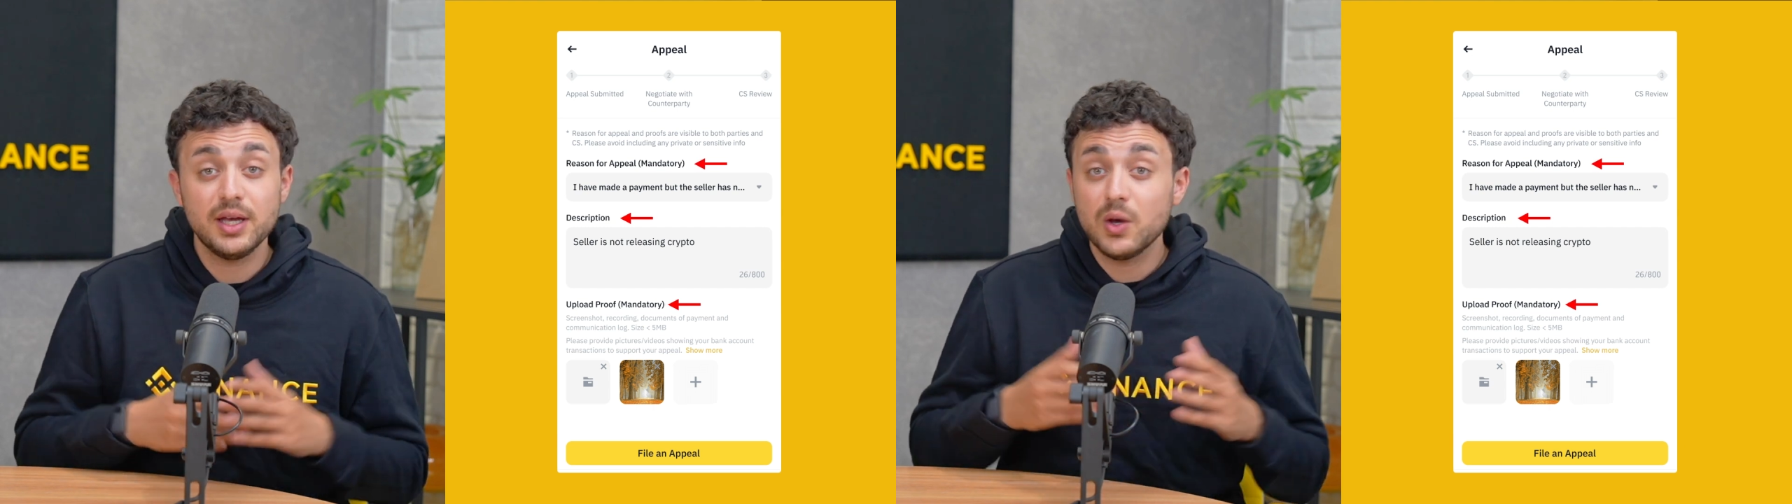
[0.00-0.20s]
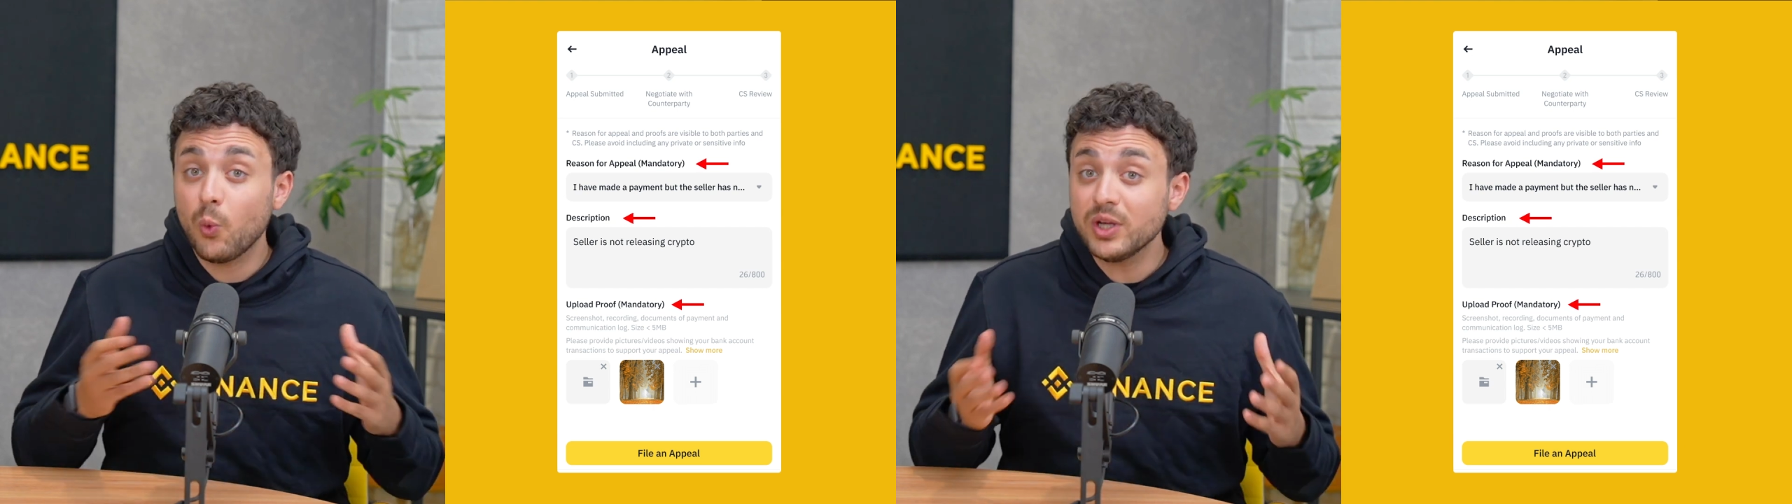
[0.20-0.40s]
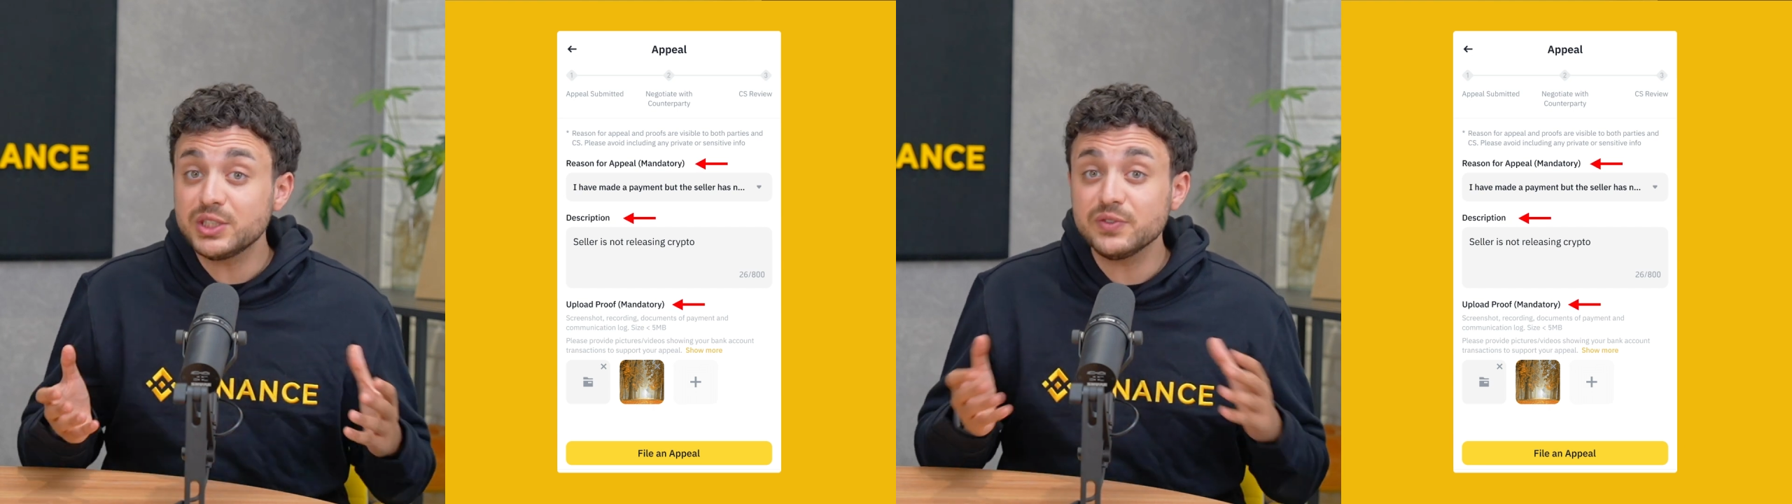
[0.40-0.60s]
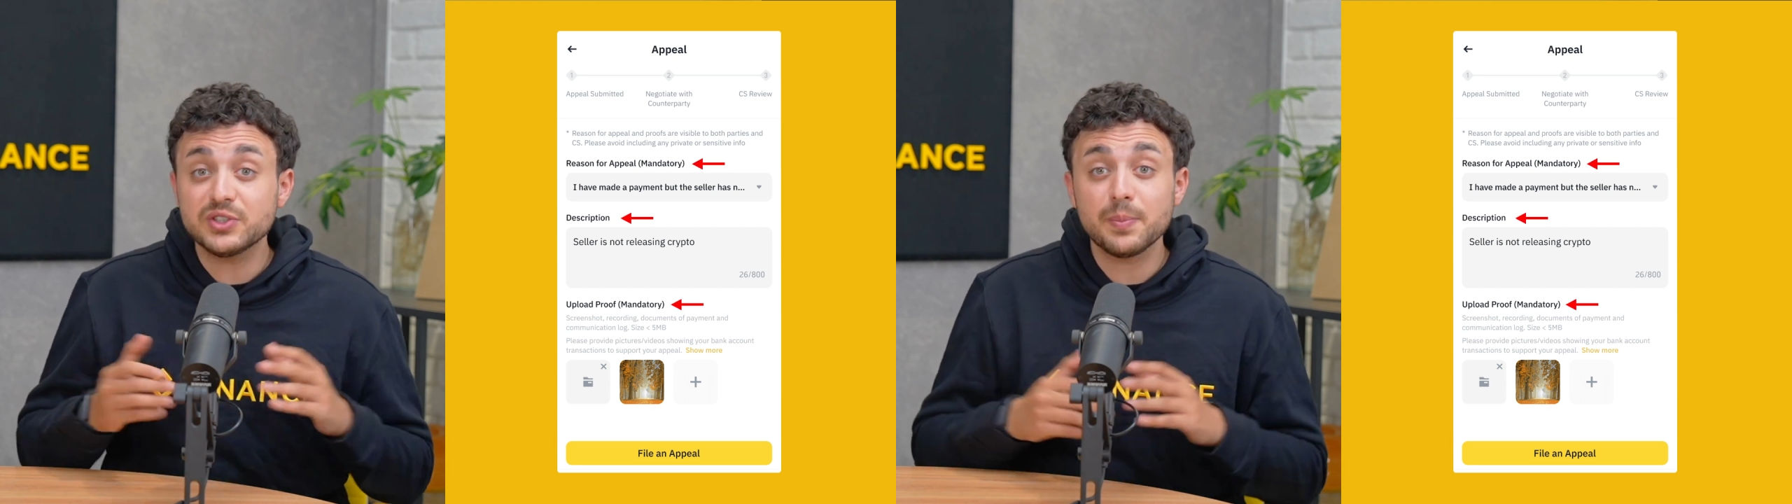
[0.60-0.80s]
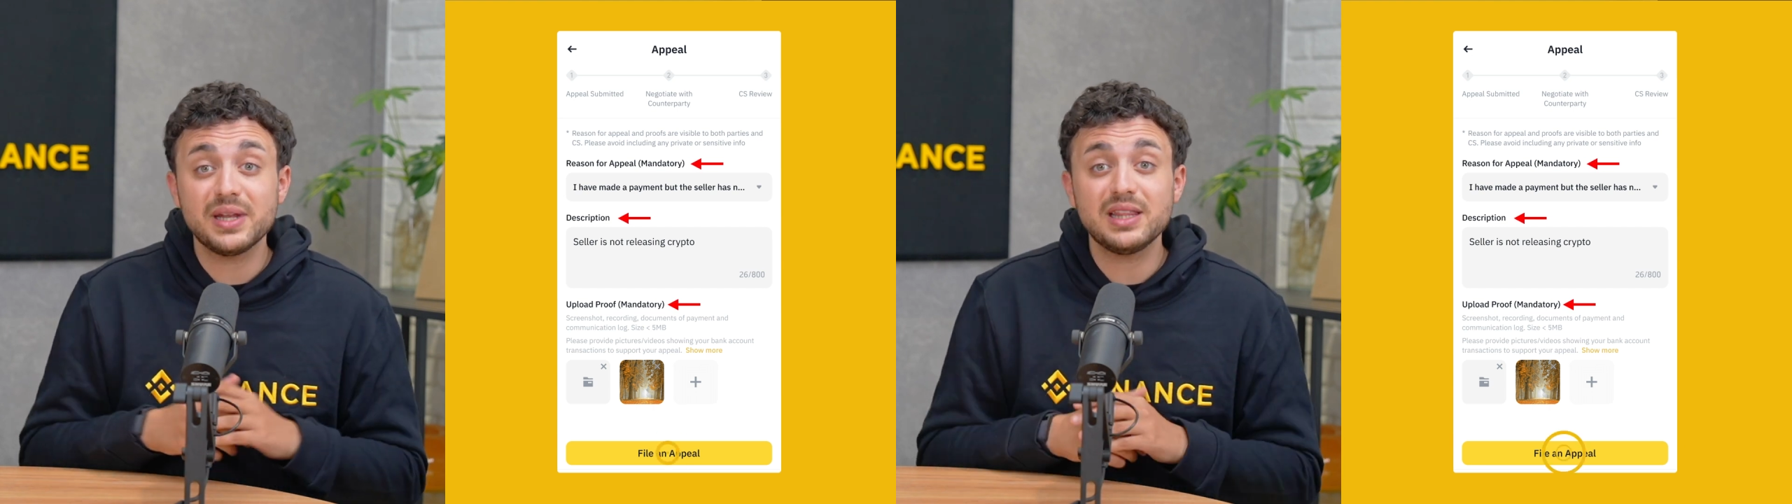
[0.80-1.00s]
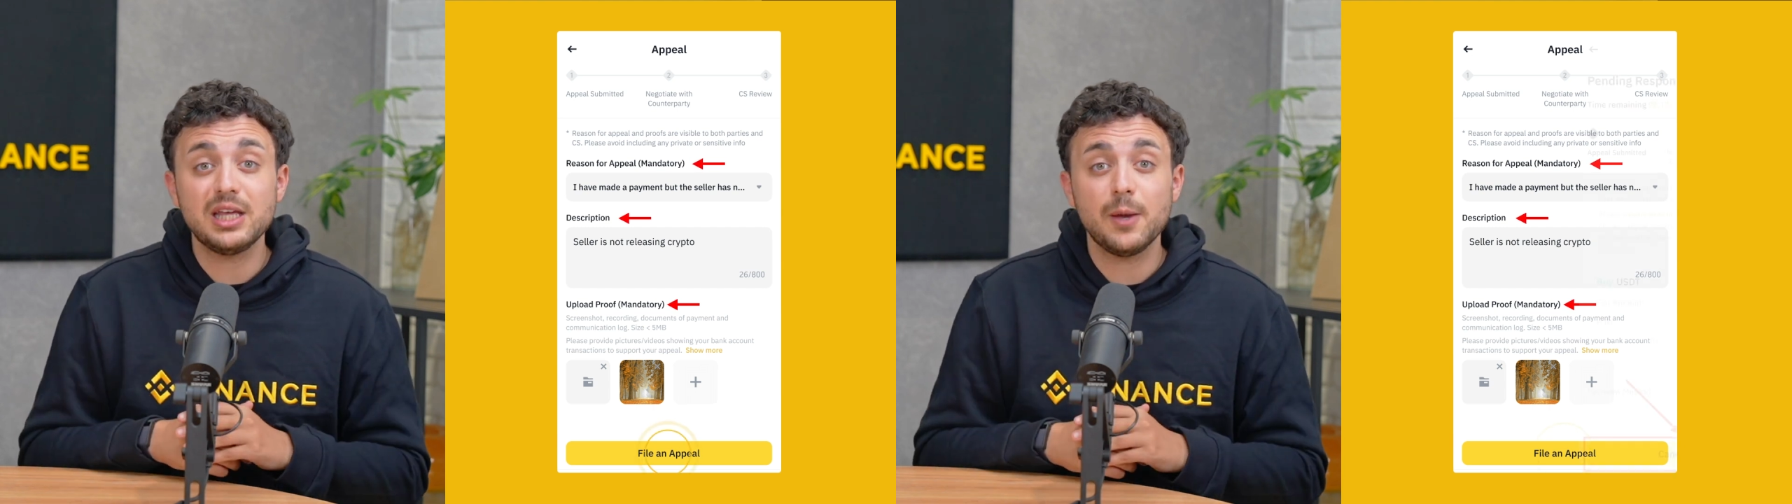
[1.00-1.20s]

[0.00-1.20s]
Once you've submitted the